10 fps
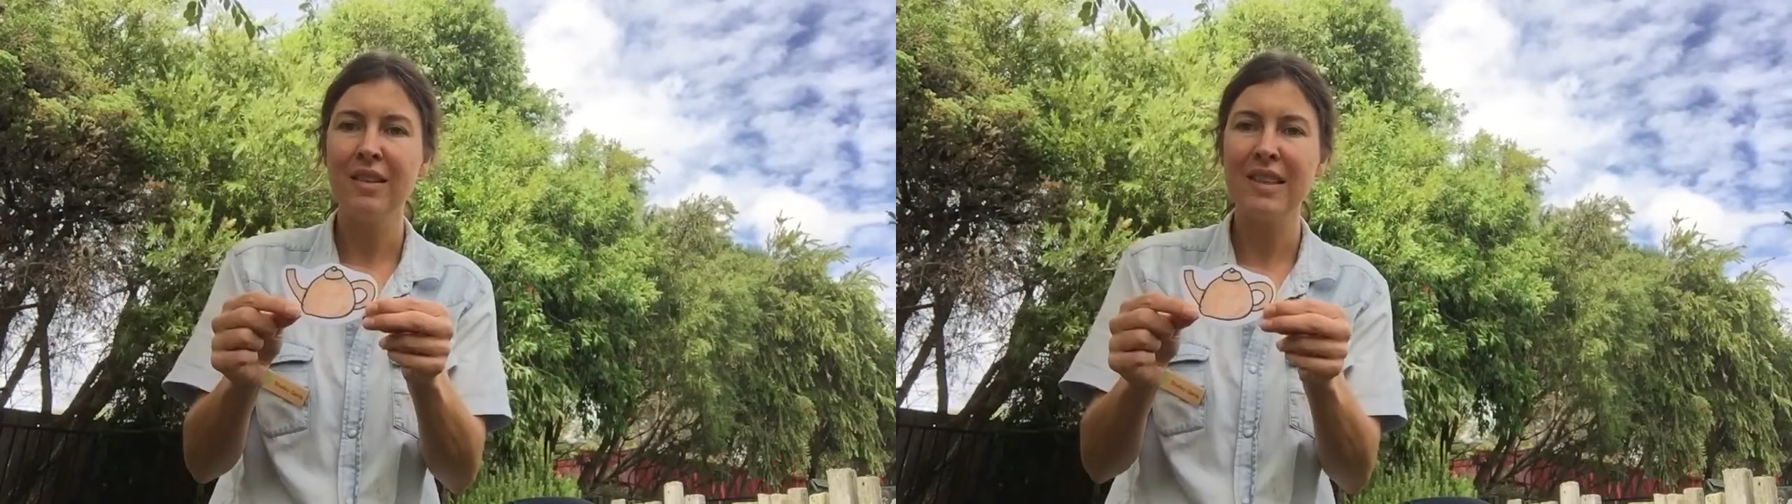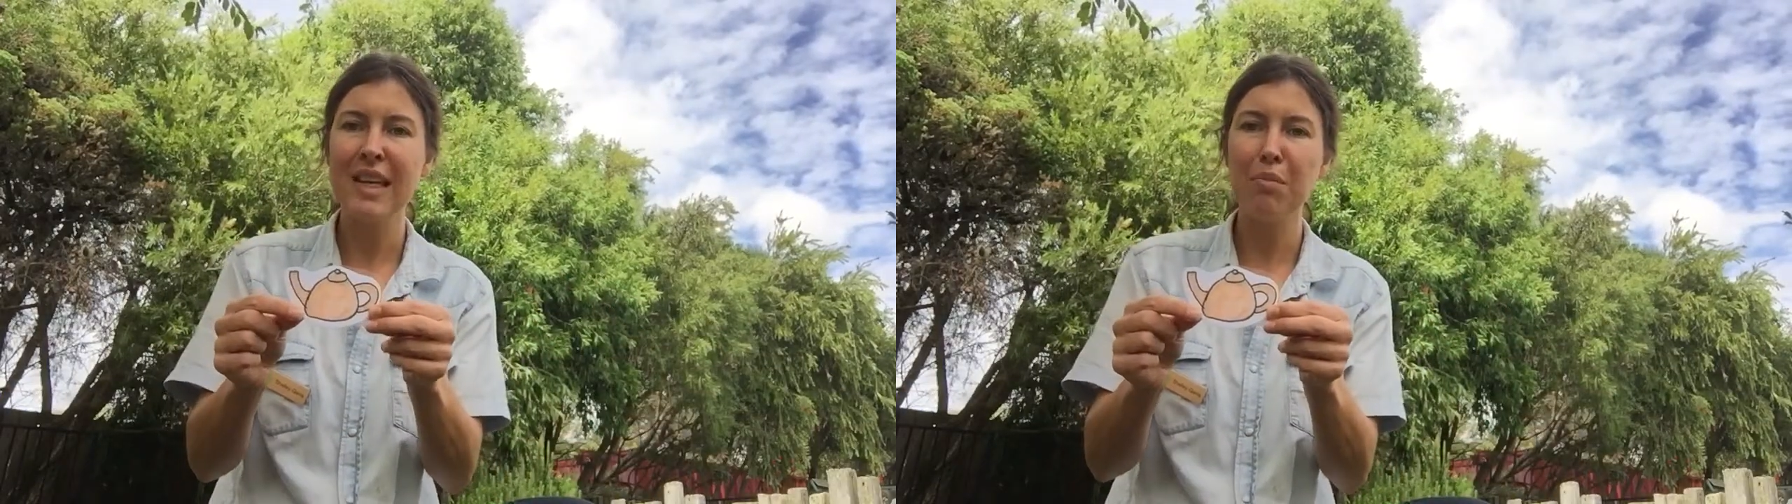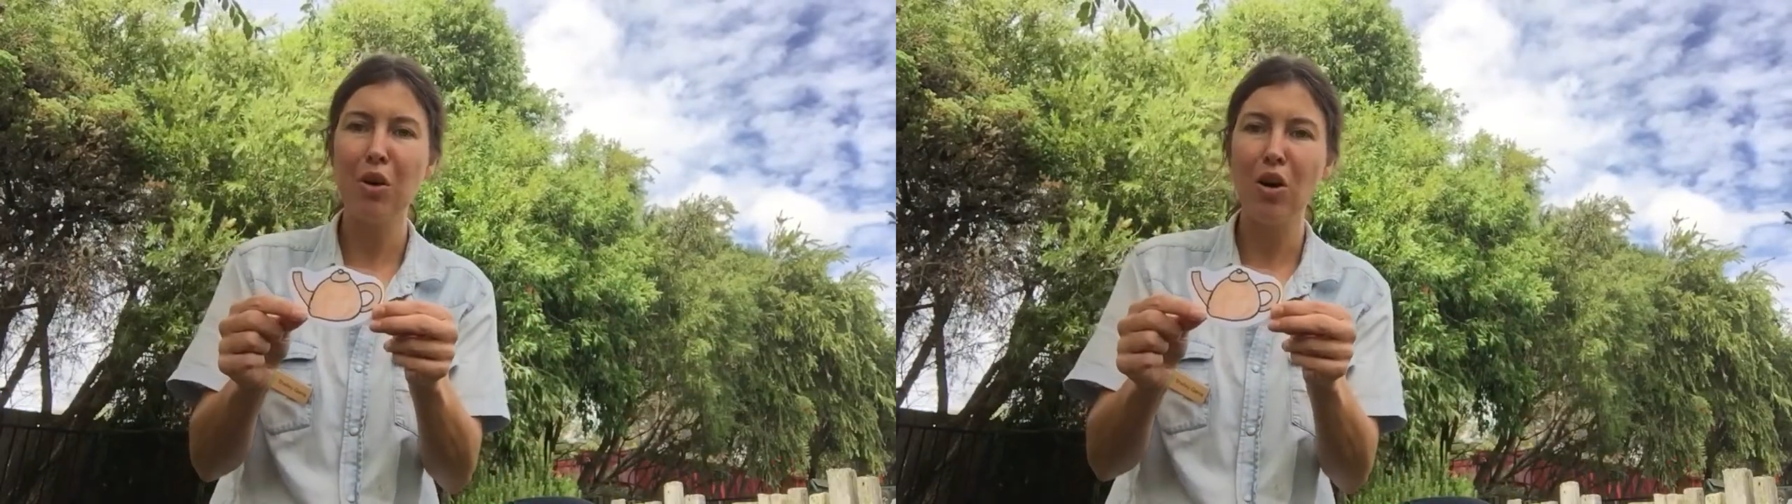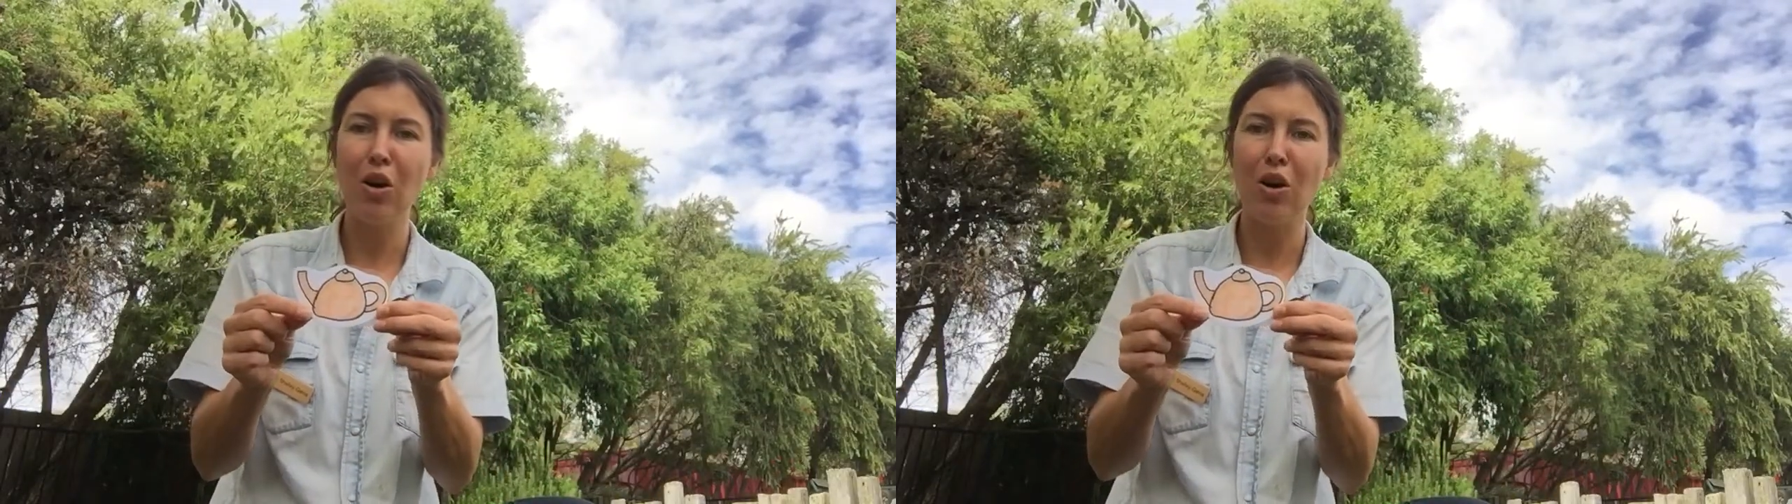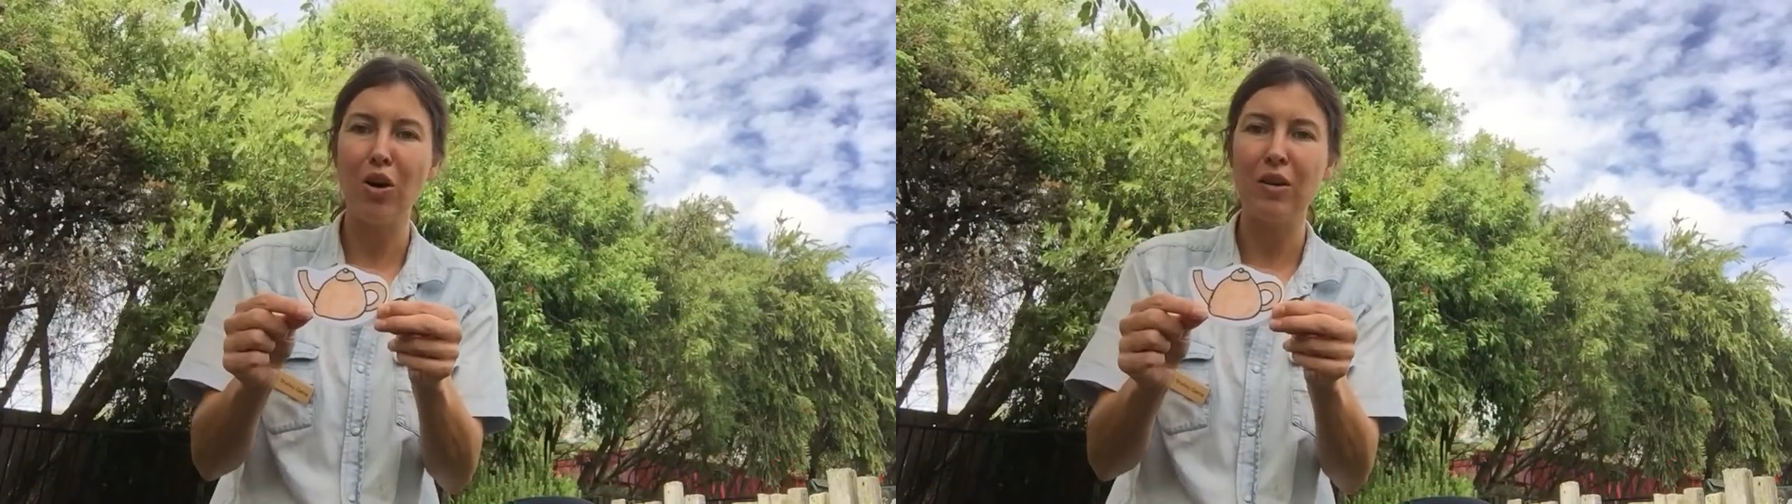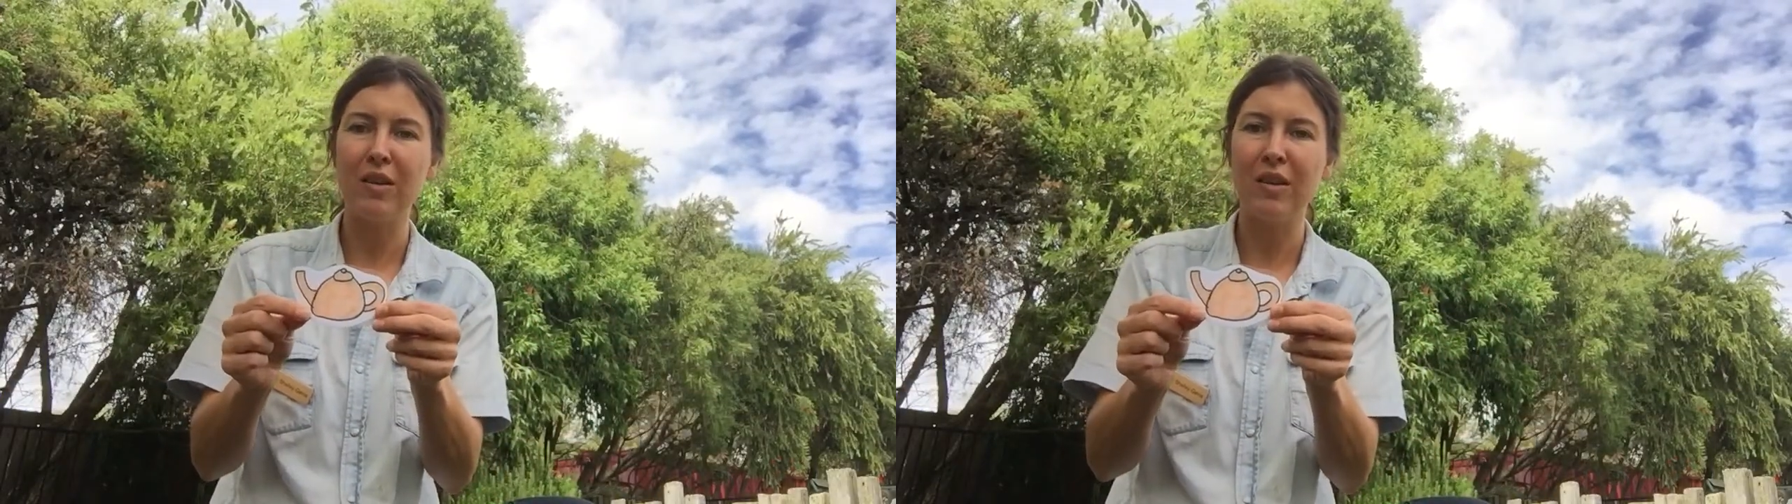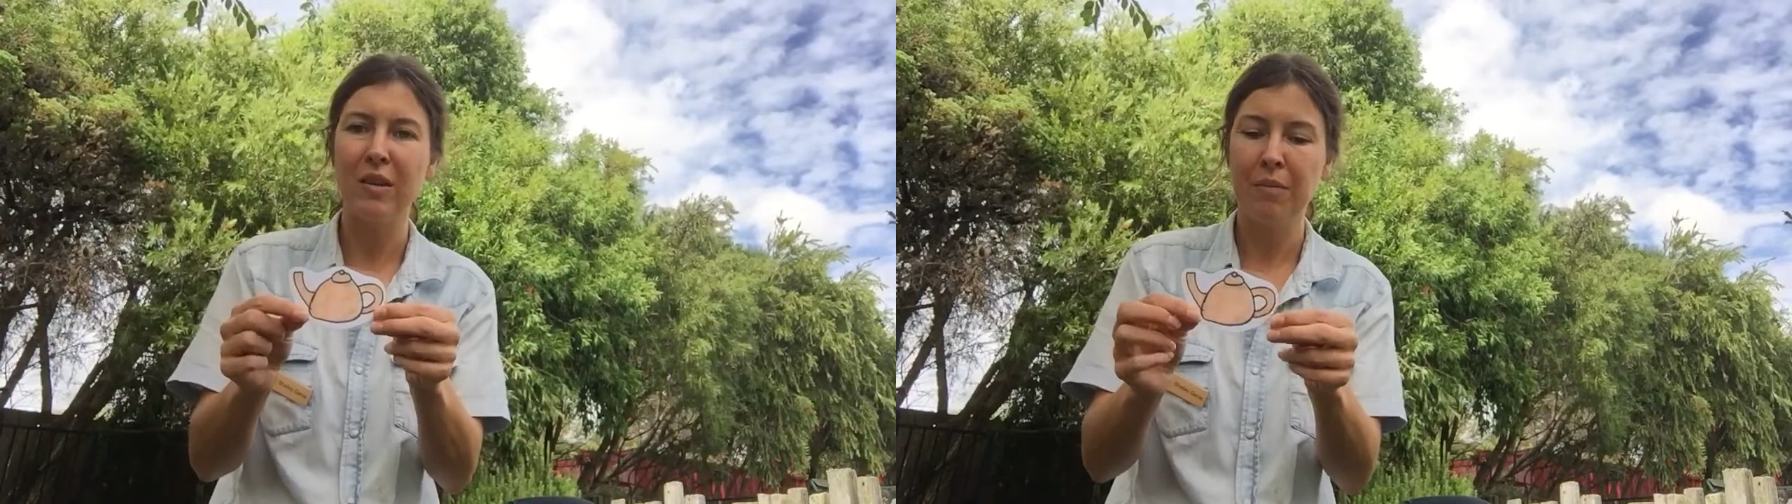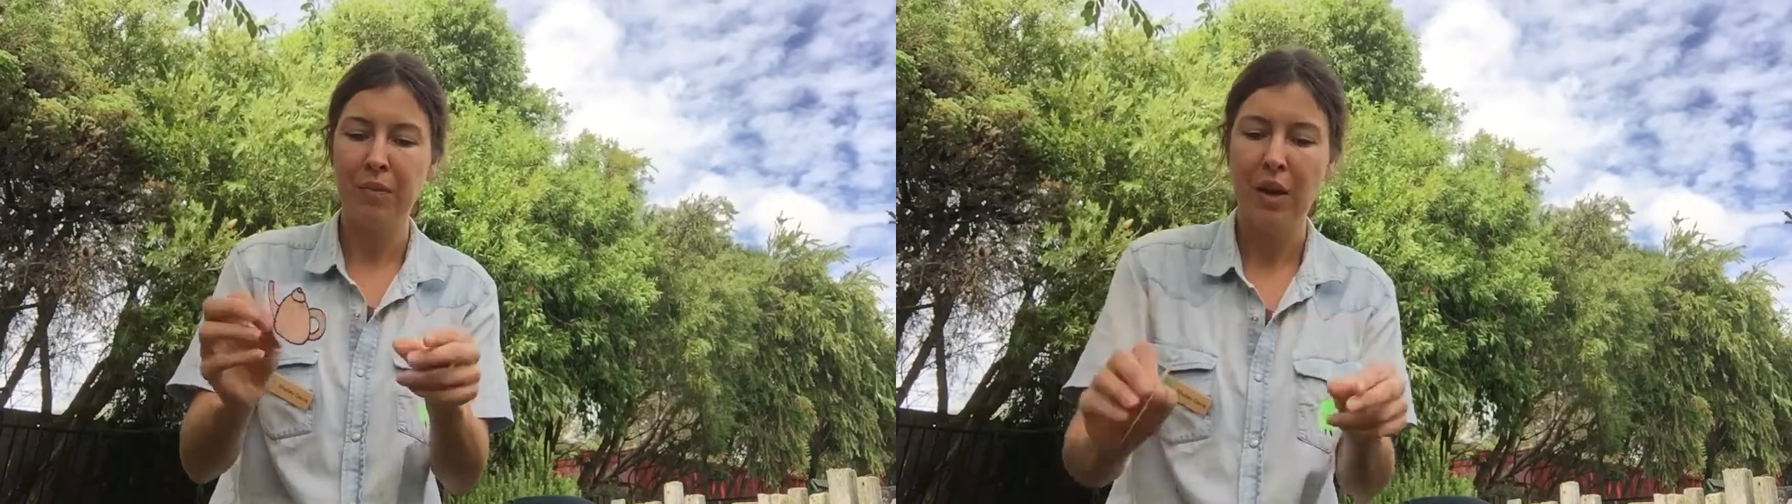teapots.
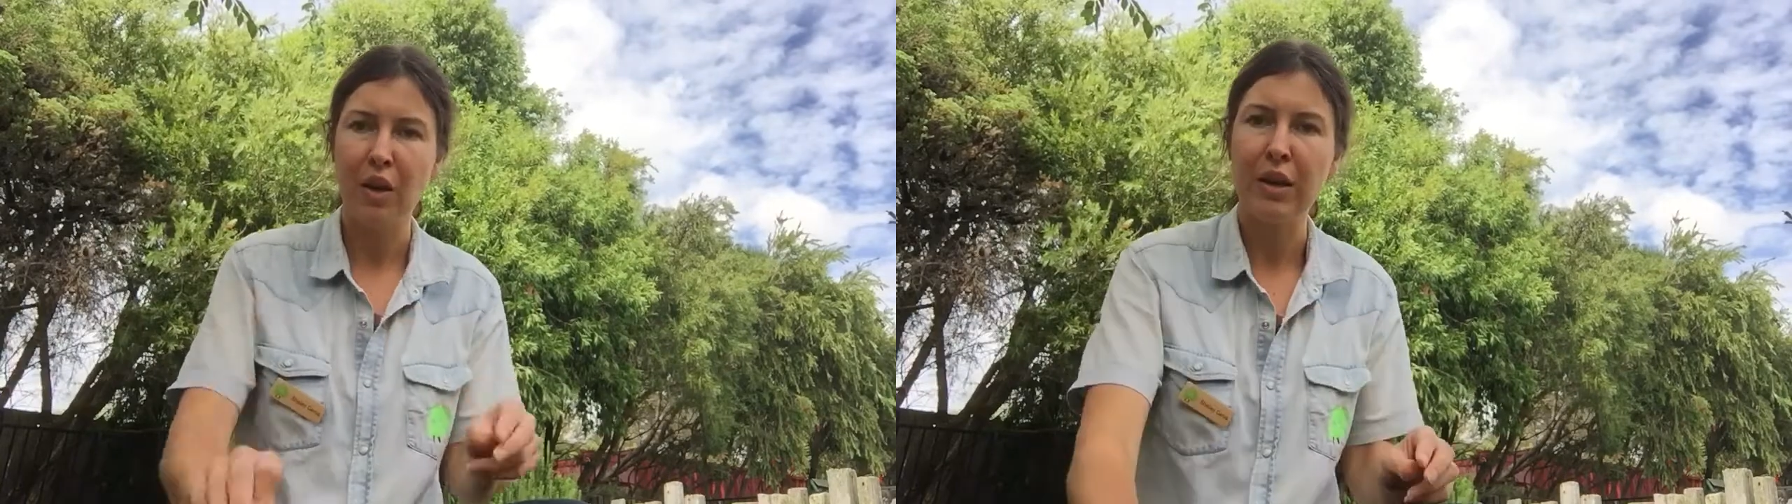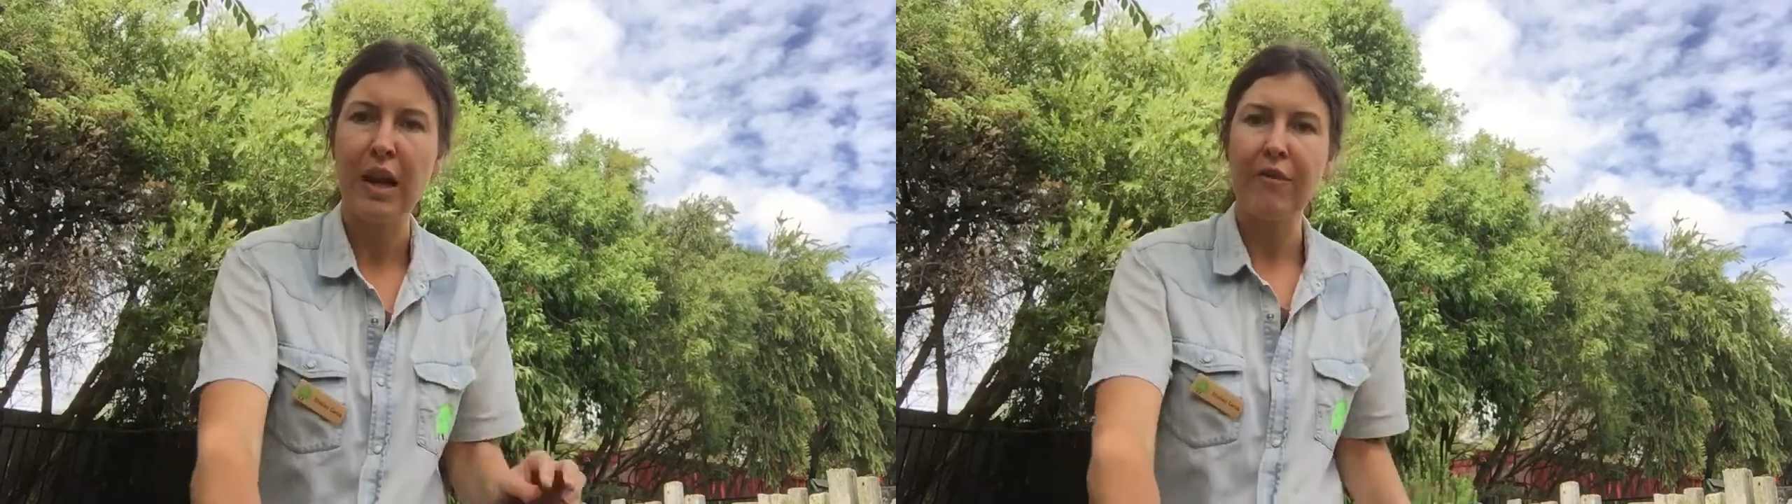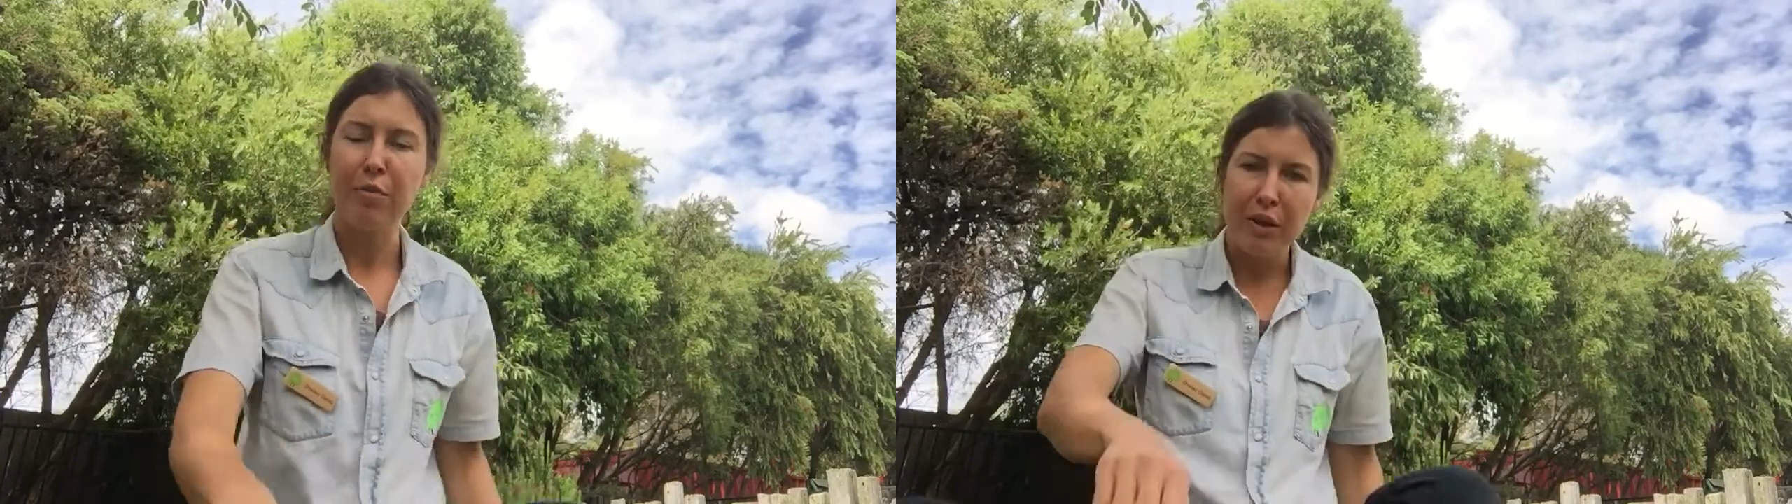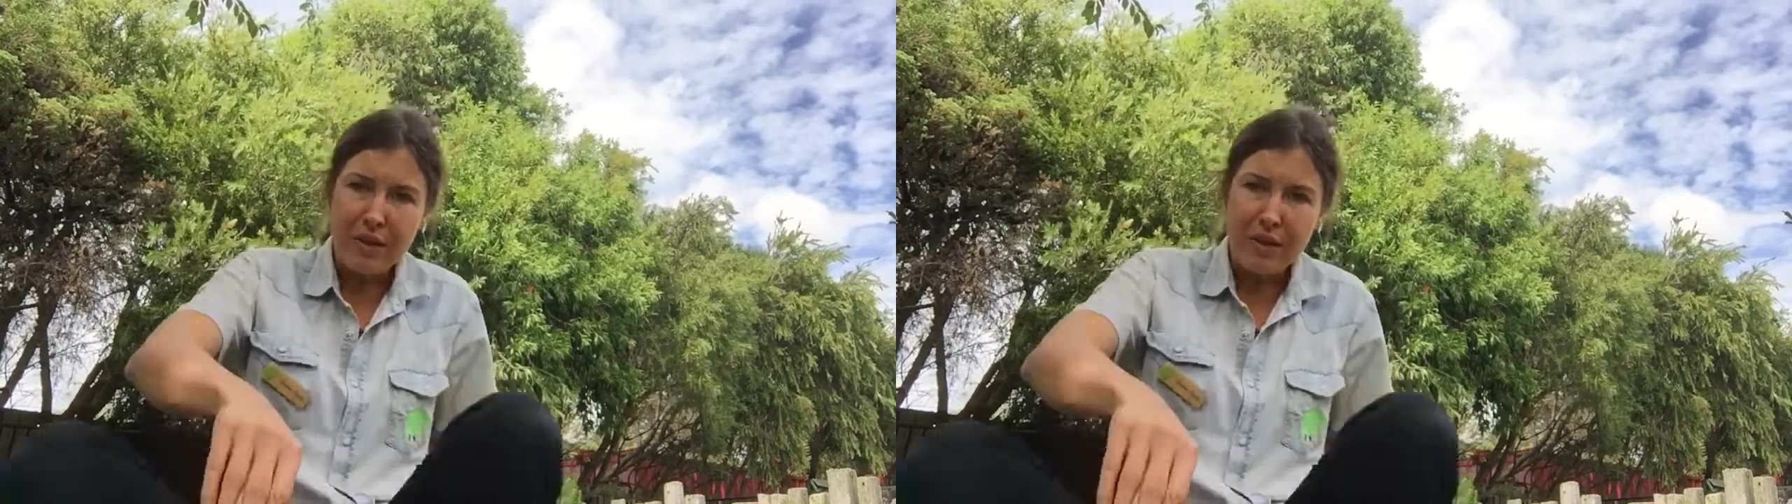Okay, everybody